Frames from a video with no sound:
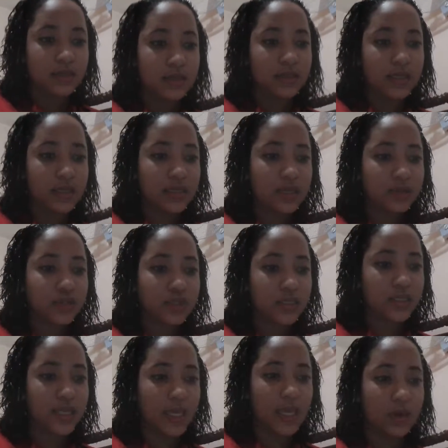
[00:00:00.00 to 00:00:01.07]
they
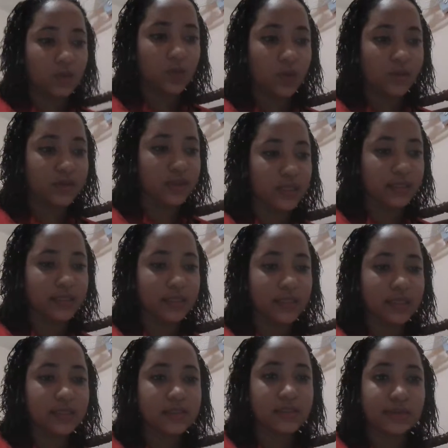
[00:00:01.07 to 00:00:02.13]
each came with at
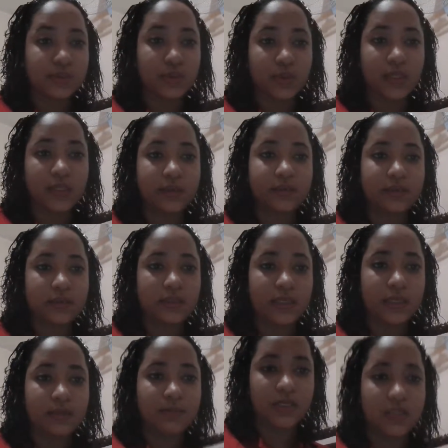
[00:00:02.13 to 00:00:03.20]
least three
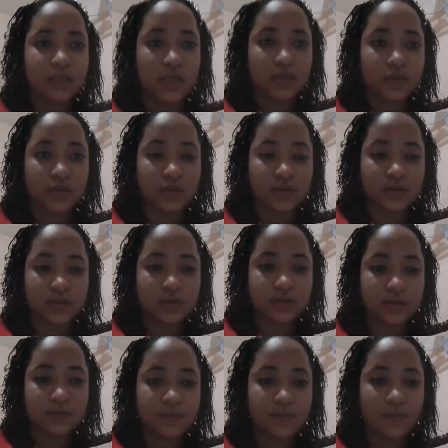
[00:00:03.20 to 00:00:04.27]

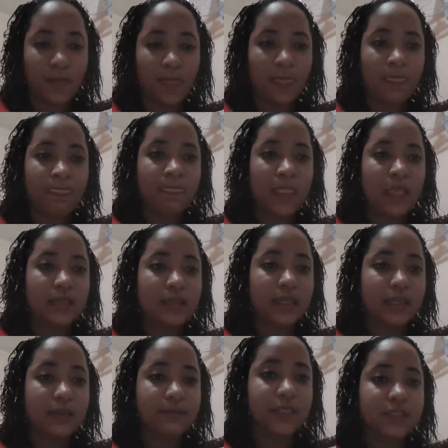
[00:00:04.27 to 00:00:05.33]
limitations.
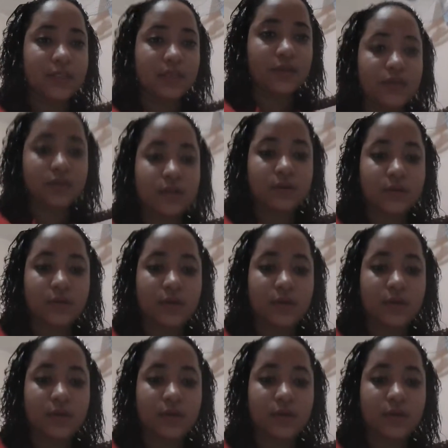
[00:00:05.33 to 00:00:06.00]
The limitations